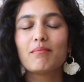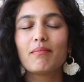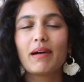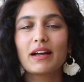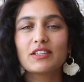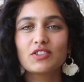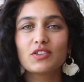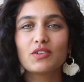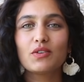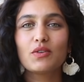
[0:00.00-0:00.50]

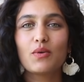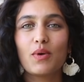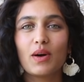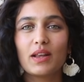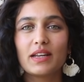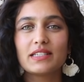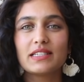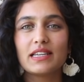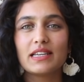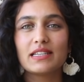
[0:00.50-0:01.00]
magical
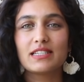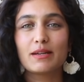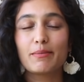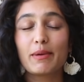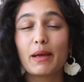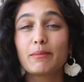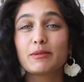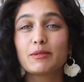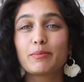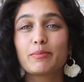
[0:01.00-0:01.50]
qualities to
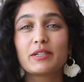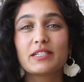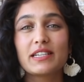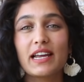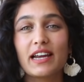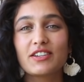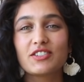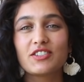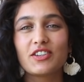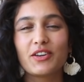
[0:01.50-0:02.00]
be able to
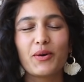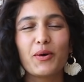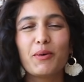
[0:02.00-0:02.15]
protect you,